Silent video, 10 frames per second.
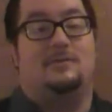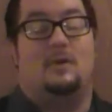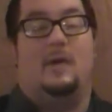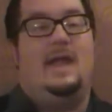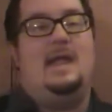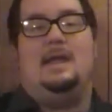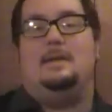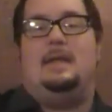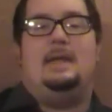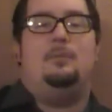So
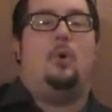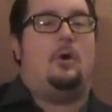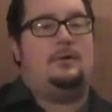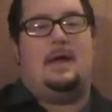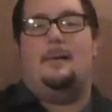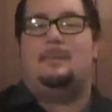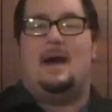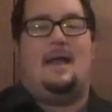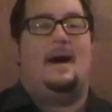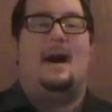he he worked up
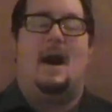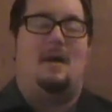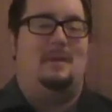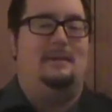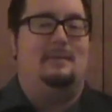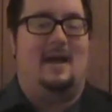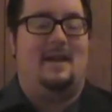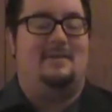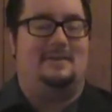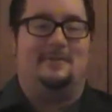kind of high, but he kind
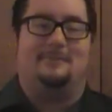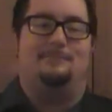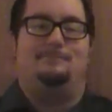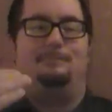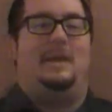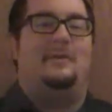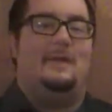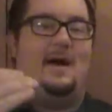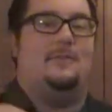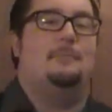of still petered
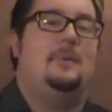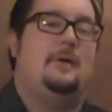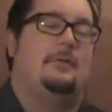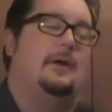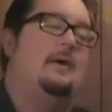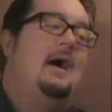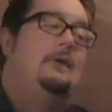out in the middle there.